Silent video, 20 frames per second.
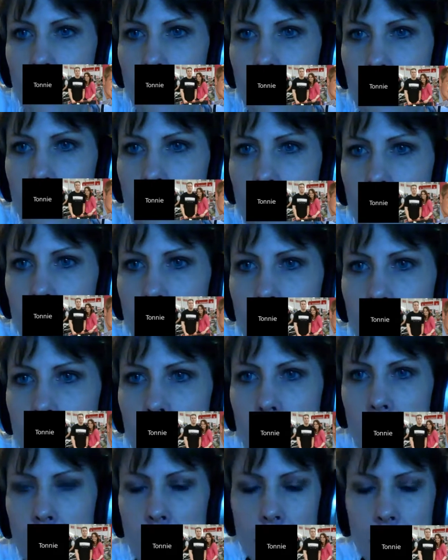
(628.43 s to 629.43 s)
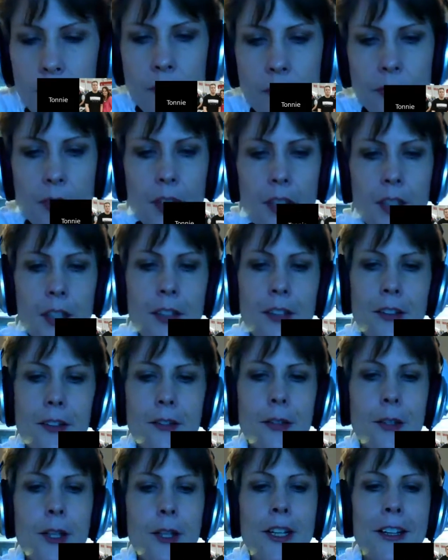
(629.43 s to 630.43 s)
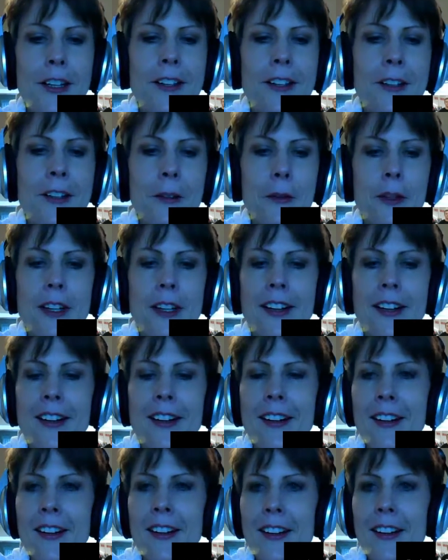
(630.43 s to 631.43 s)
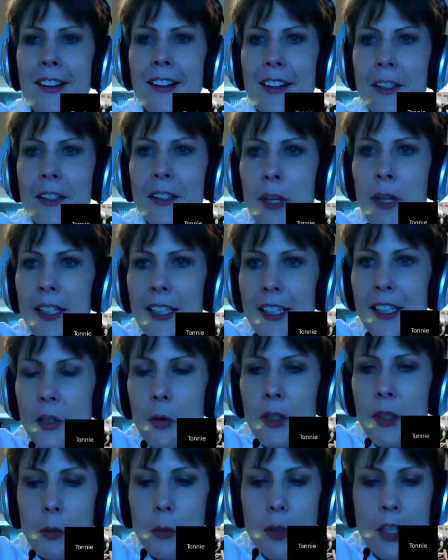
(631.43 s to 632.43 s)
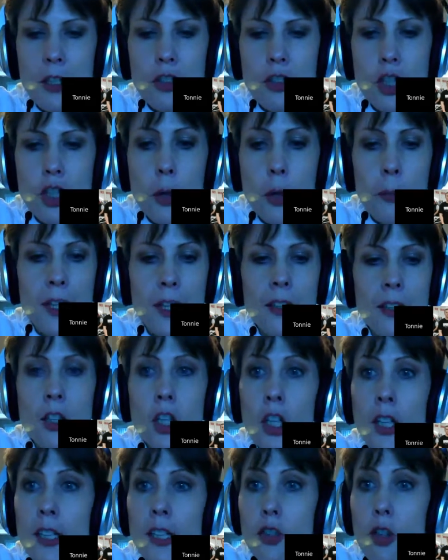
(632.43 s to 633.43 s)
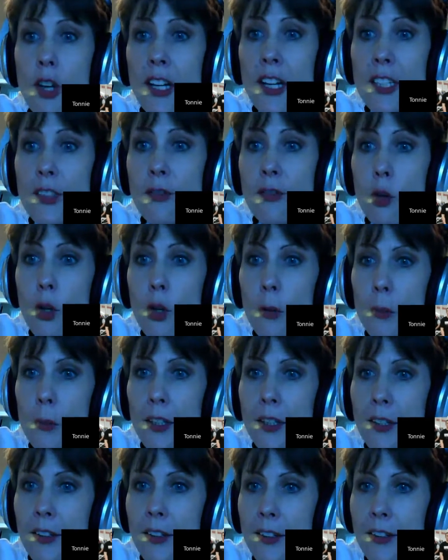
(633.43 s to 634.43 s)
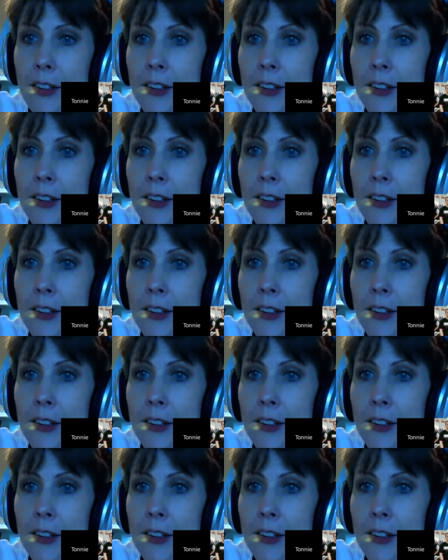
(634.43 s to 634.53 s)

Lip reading: So let's do that. Footwear. My kids always want to show me. Look, it's transforming.